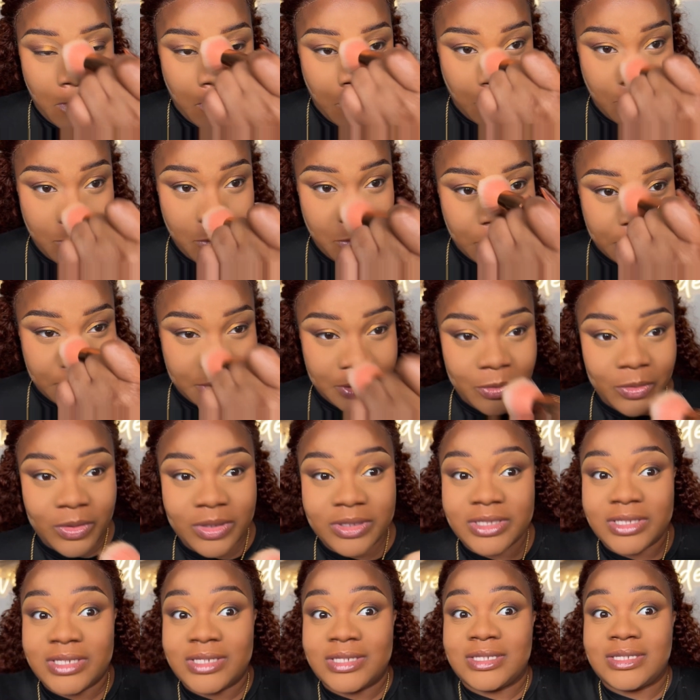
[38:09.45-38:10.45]
We want to look
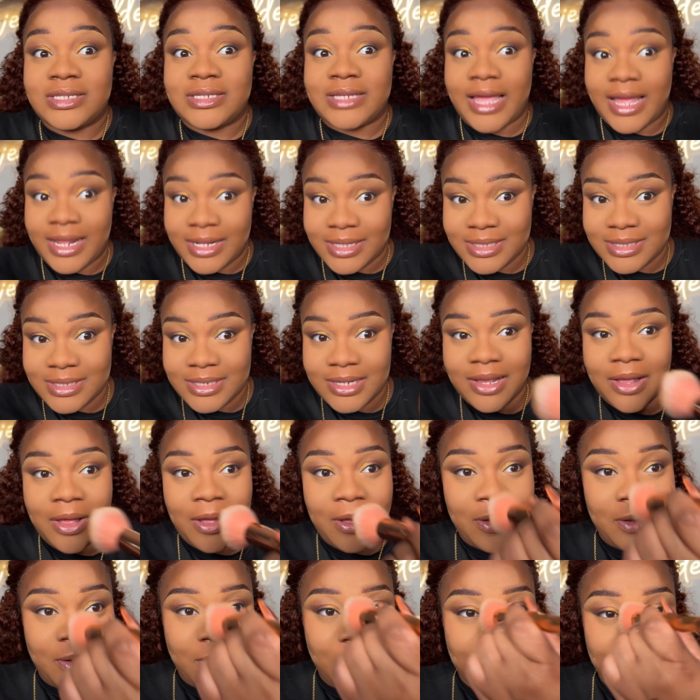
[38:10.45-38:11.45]
set,
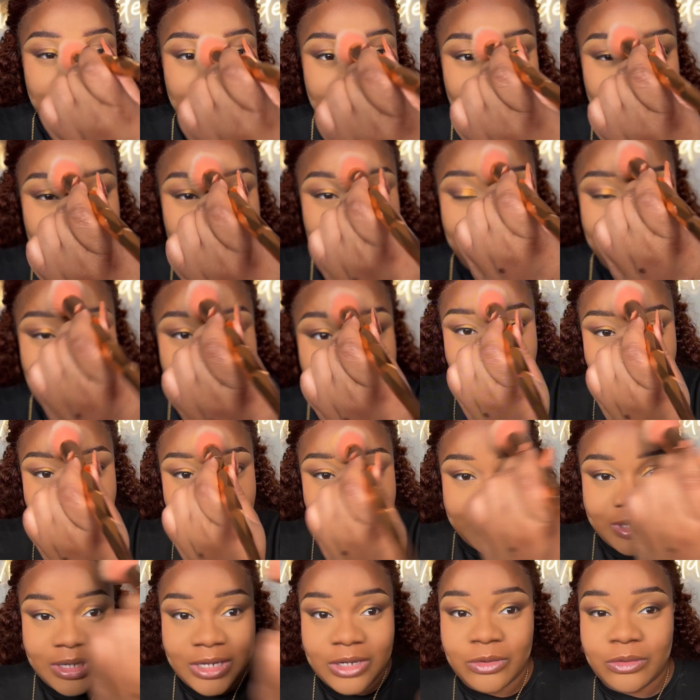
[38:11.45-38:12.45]
but we don't
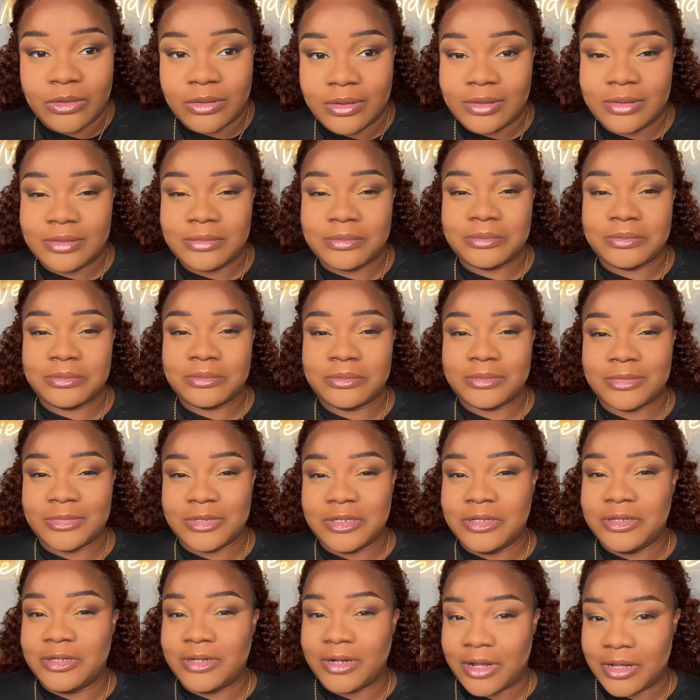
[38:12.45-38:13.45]
want to look
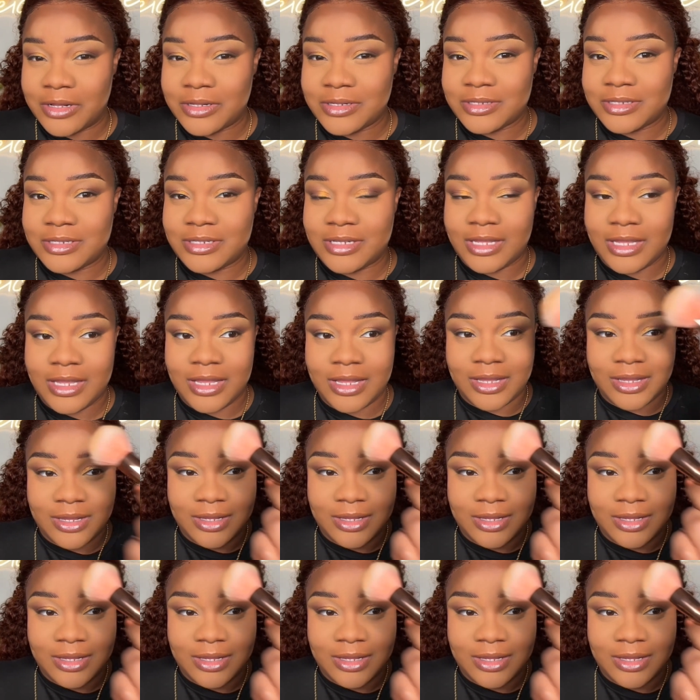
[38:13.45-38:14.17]
dusty.